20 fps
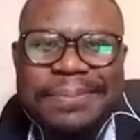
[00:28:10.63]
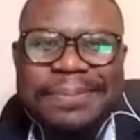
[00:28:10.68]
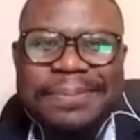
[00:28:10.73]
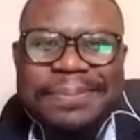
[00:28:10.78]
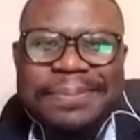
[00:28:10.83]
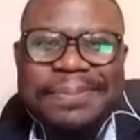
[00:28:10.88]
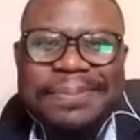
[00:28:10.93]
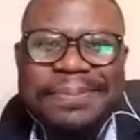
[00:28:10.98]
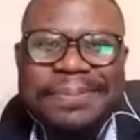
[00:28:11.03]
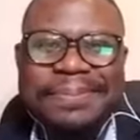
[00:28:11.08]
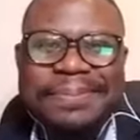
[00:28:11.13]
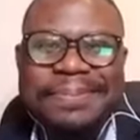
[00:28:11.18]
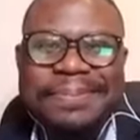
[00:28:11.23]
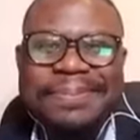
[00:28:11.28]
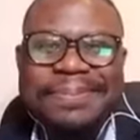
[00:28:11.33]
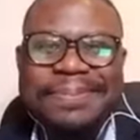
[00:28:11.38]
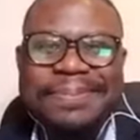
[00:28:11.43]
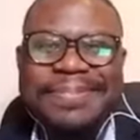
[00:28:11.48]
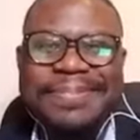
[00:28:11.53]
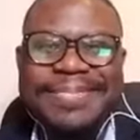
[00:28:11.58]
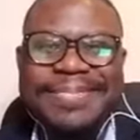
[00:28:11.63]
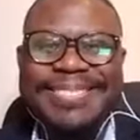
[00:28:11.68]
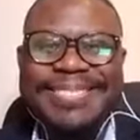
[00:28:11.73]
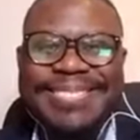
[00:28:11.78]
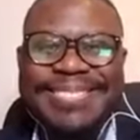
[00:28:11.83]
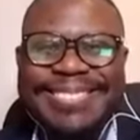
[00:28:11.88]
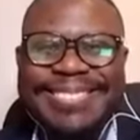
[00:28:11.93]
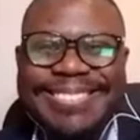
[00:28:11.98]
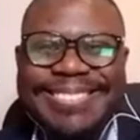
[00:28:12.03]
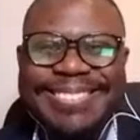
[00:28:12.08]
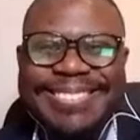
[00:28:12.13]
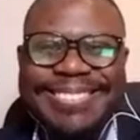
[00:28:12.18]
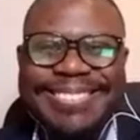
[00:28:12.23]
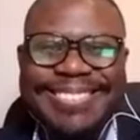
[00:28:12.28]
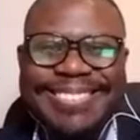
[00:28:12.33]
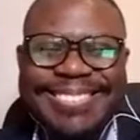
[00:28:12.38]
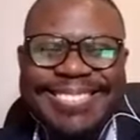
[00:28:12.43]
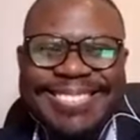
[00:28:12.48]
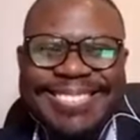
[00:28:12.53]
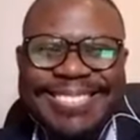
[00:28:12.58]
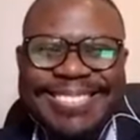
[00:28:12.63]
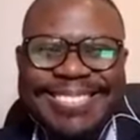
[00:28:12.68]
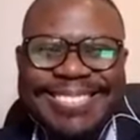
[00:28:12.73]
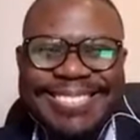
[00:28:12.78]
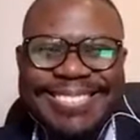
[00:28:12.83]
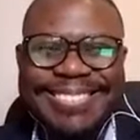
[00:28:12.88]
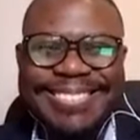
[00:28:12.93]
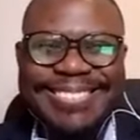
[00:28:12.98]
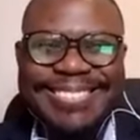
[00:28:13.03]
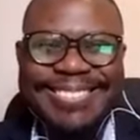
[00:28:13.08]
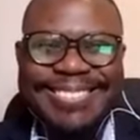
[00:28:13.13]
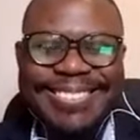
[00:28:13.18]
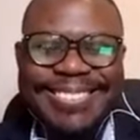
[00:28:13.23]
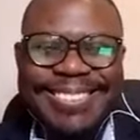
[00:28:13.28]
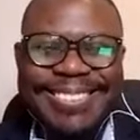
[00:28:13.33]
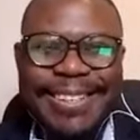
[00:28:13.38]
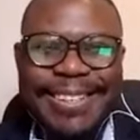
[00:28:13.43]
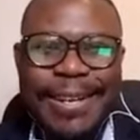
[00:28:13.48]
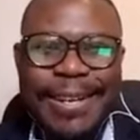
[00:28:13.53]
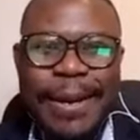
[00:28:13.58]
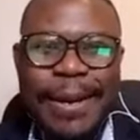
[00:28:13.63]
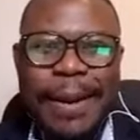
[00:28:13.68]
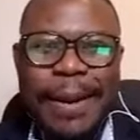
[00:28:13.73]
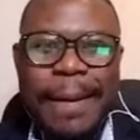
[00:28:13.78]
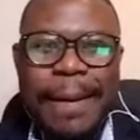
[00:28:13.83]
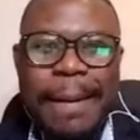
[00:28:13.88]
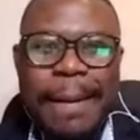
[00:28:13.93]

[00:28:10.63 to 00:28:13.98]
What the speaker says: This person isn't speaking.